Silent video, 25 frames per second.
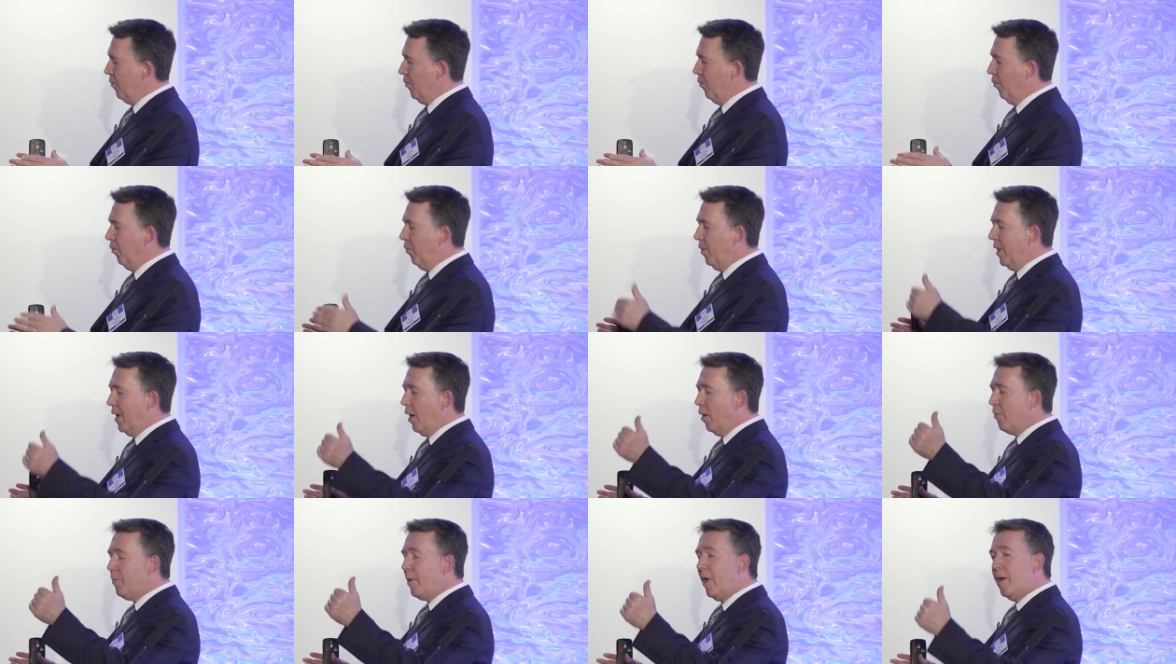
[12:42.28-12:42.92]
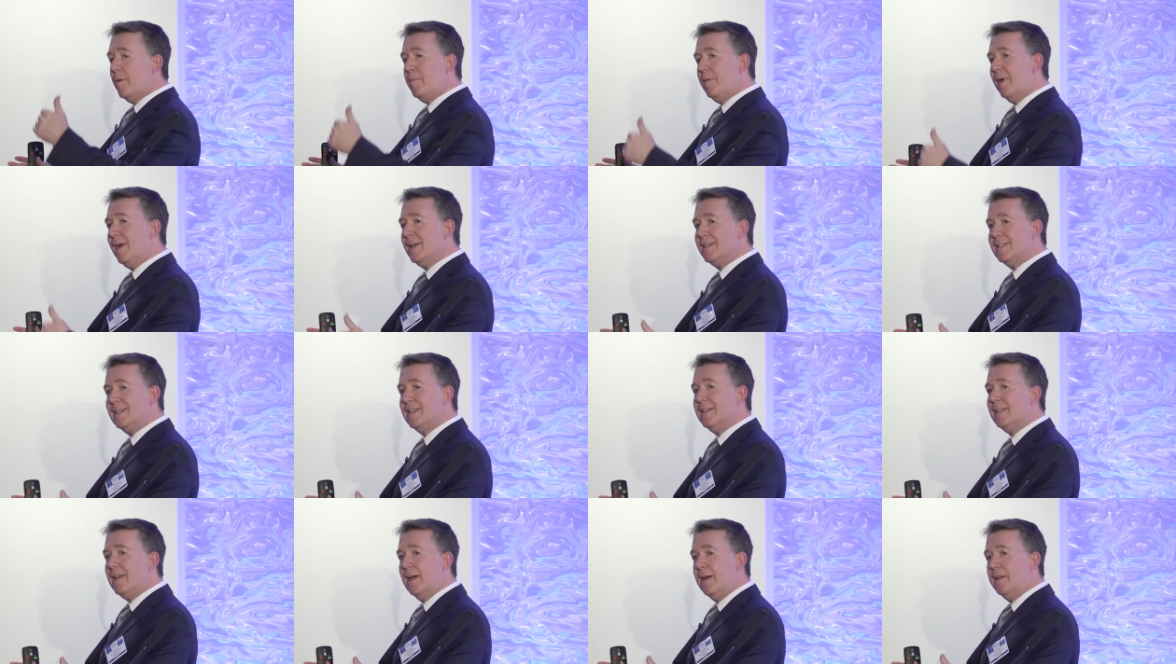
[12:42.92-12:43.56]
We are
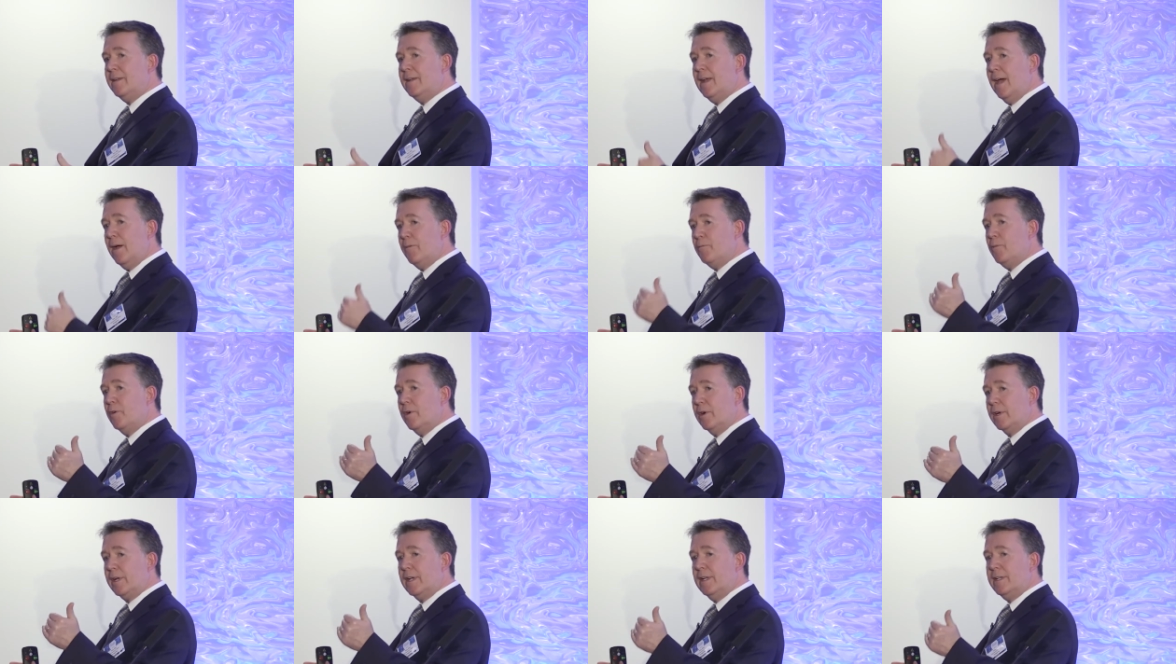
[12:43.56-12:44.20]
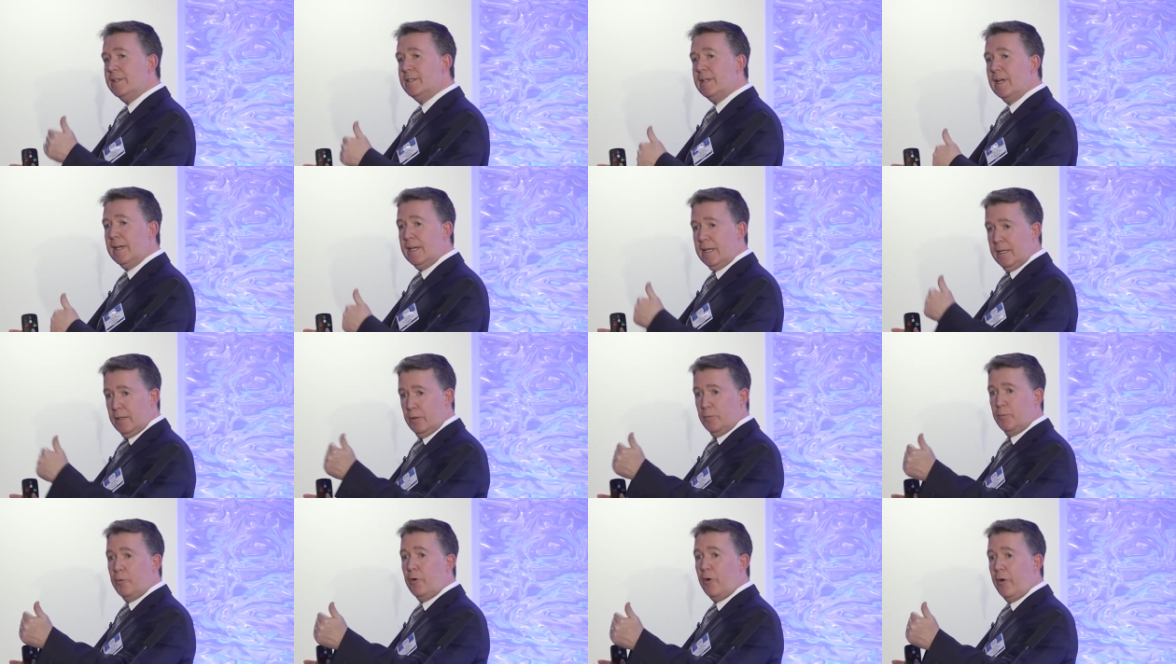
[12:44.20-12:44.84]
bypassing that network and
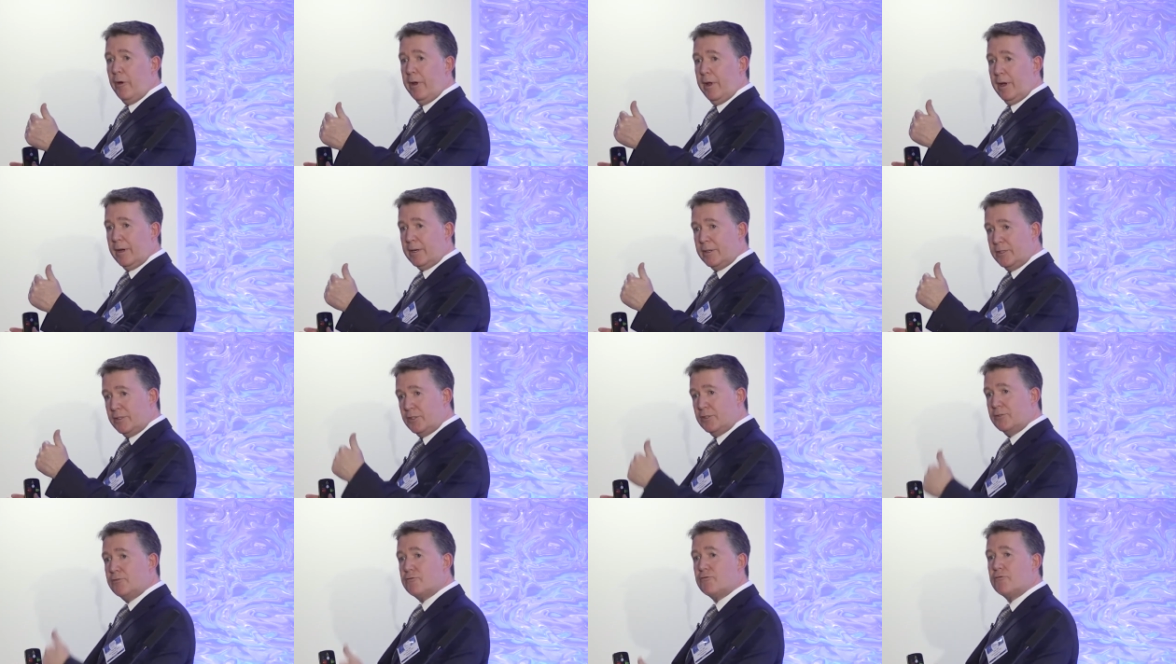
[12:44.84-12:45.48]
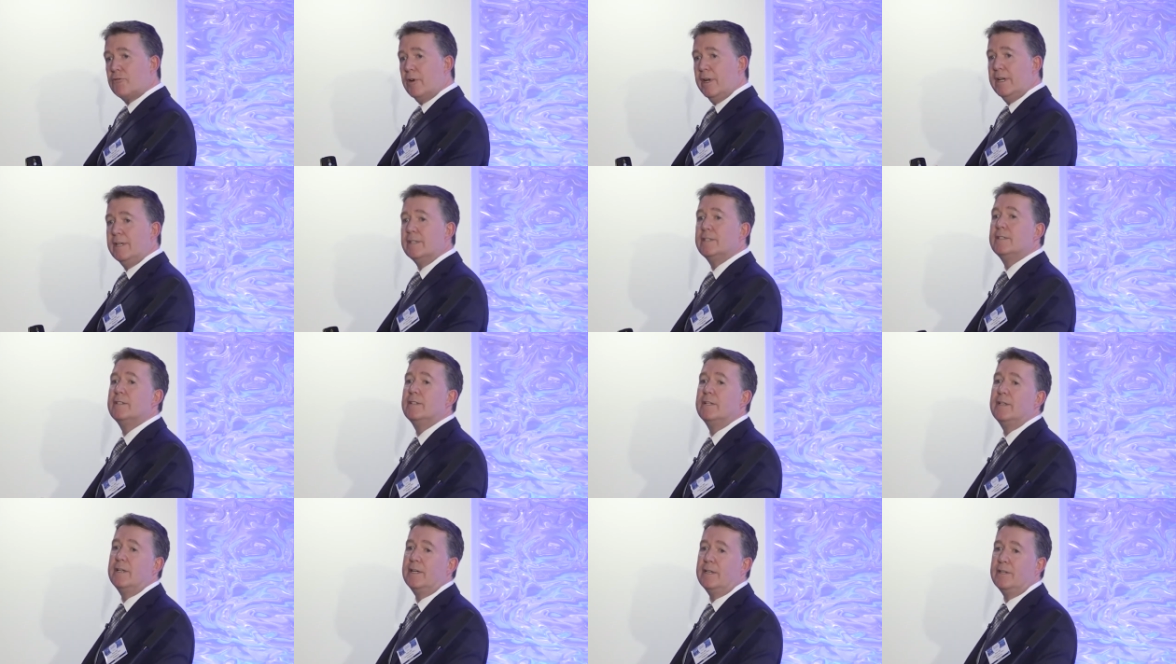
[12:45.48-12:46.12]
taking the product straight
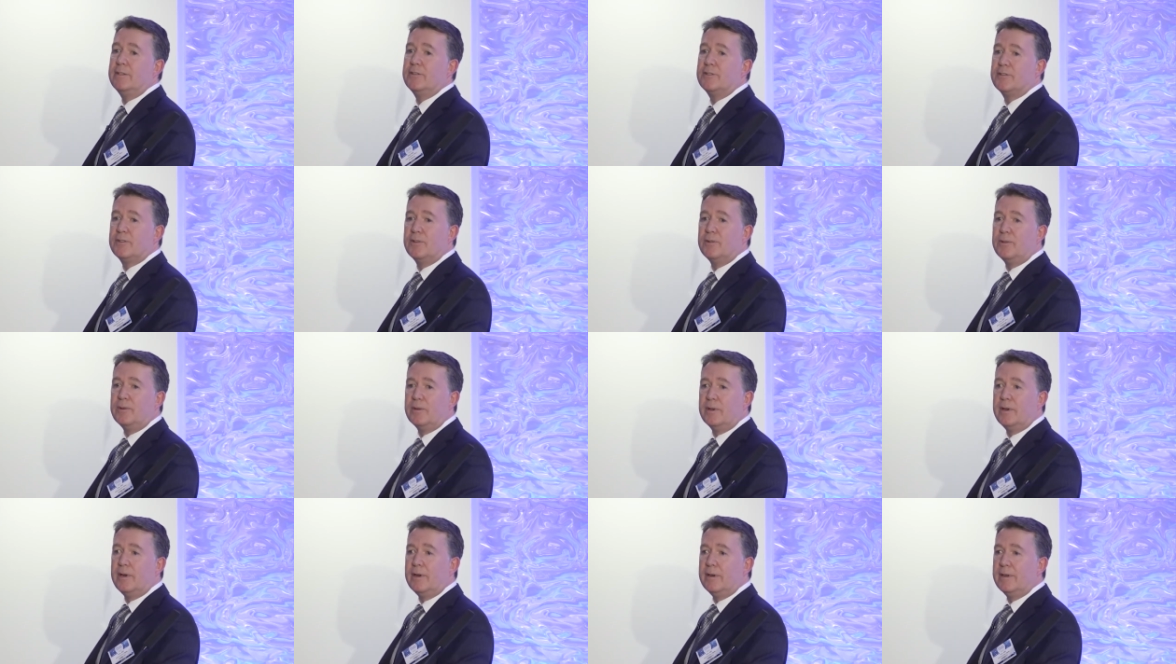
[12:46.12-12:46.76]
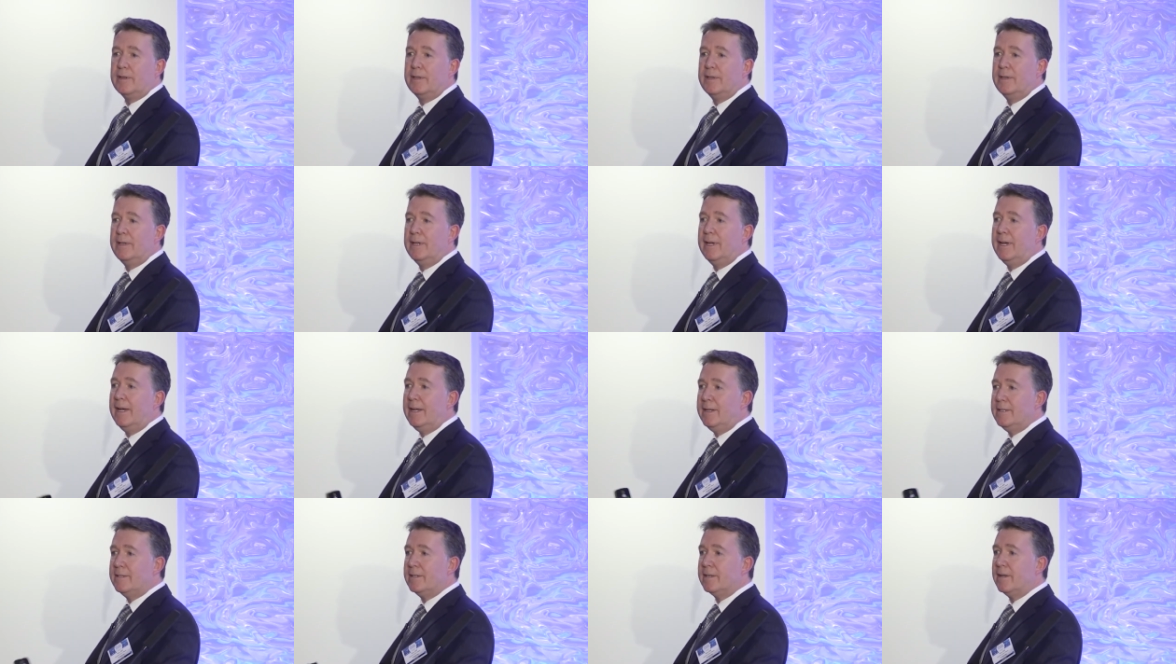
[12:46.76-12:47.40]
to the installer,
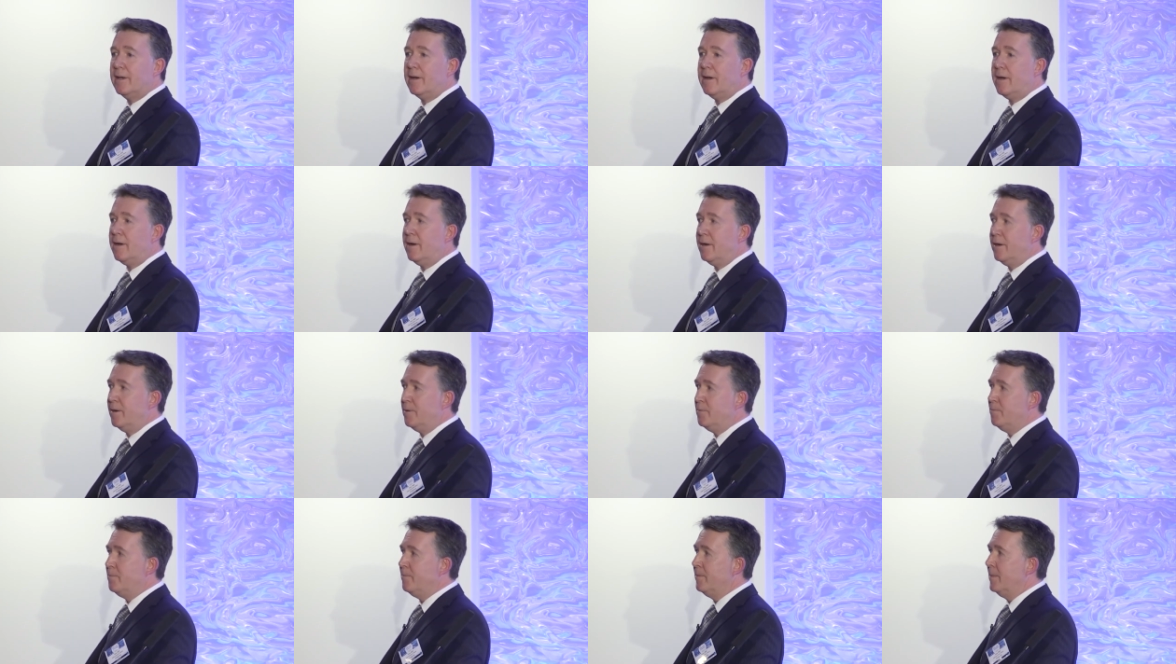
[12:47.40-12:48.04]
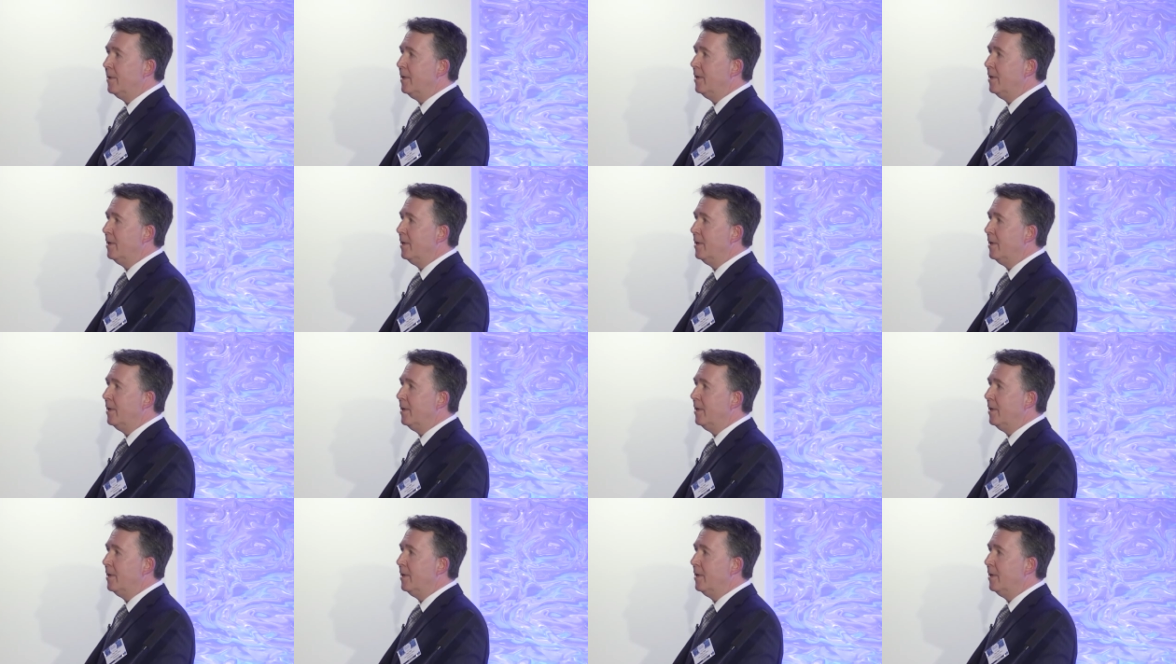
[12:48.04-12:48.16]
into the home,